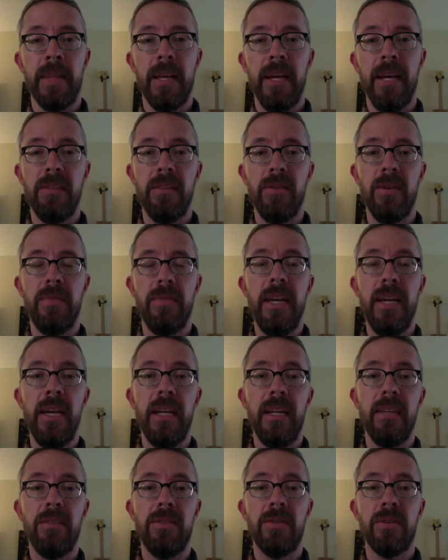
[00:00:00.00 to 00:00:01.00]
And so if they can
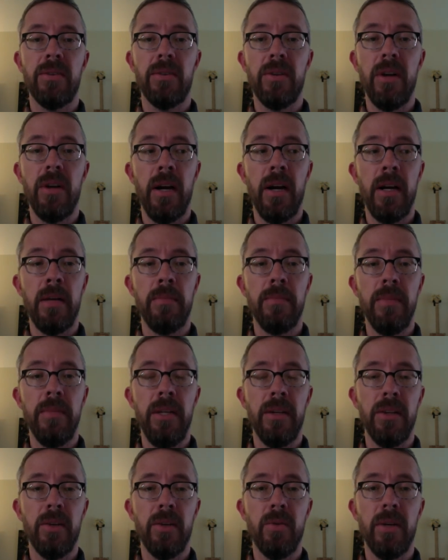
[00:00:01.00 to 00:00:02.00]
answer, um, you know,
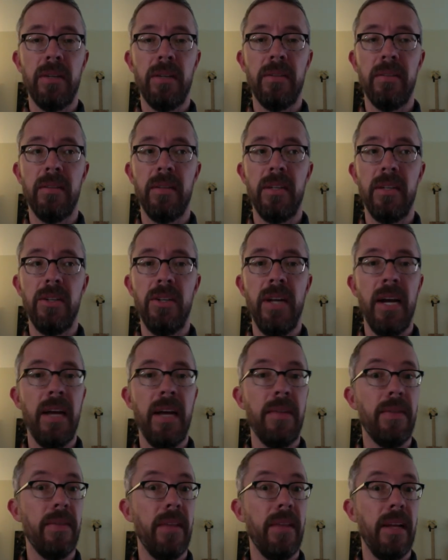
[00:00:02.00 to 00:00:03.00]
the questions in the chat,
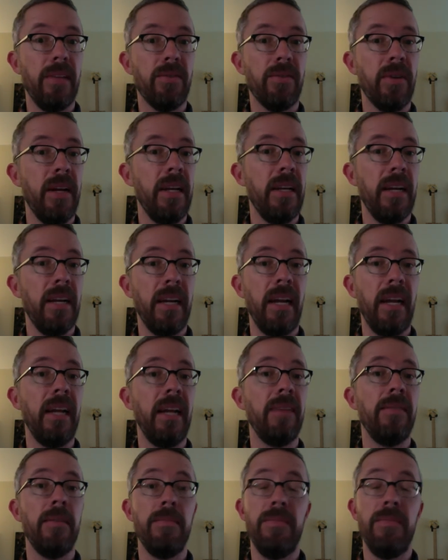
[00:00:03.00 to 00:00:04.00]
that's great, and I can
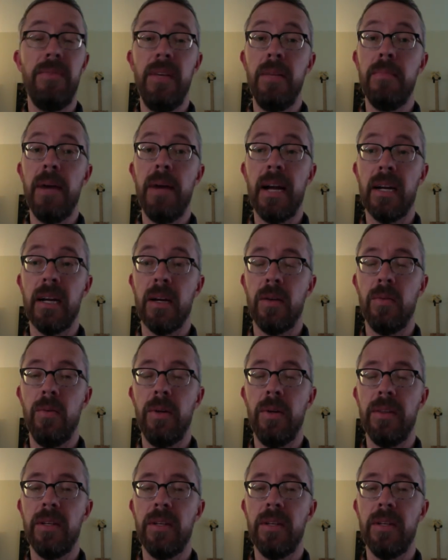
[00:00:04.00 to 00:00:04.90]
give them feedback on what they're